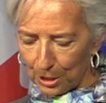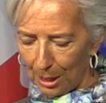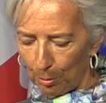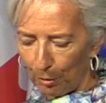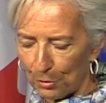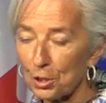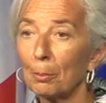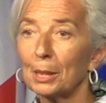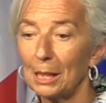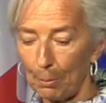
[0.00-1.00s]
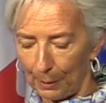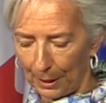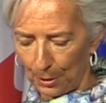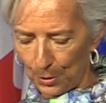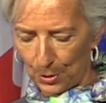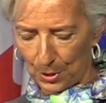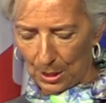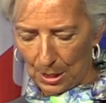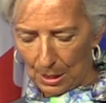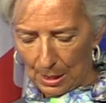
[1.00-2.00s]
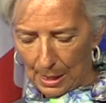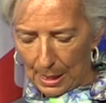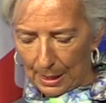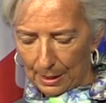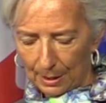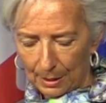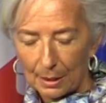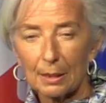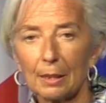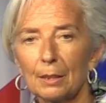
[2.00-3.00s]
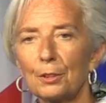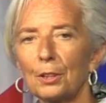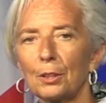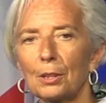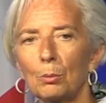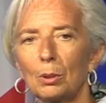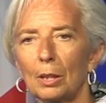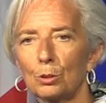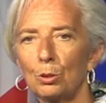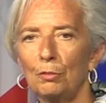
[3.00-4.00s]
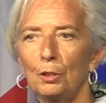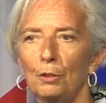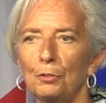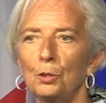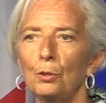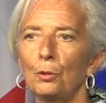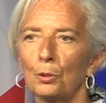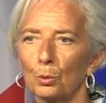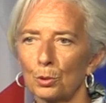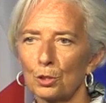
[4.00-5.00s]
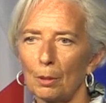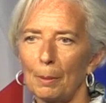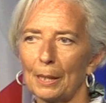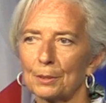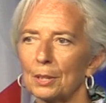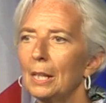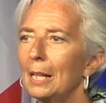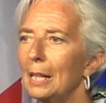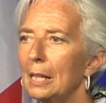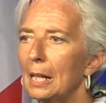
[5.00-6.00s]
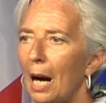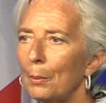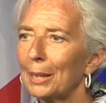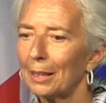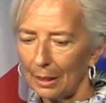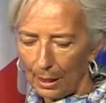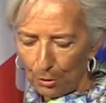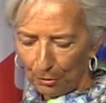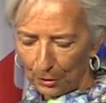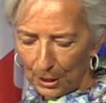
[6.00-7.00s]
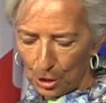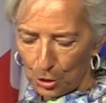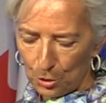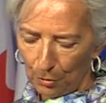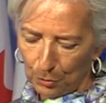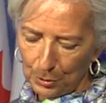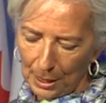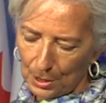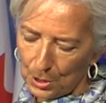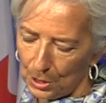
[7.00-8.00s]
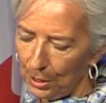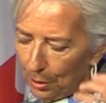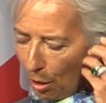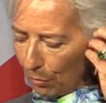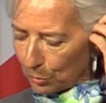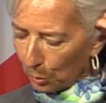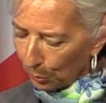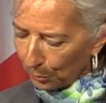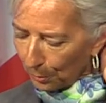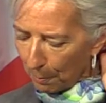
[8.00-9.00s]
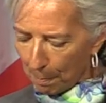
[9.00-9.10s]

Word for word: table of some key players. And third, I would like to offer a few thoughts about how we can lay the foundations of the next era of growth.